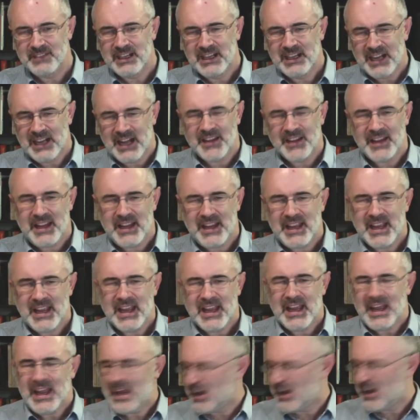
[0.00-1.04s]
And then
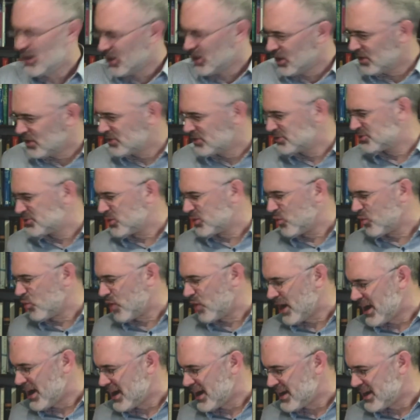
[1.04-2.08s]
he urged
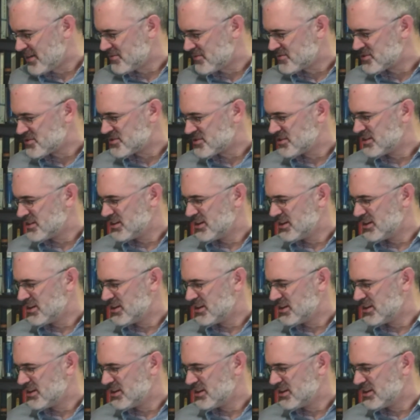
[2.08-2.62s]
wives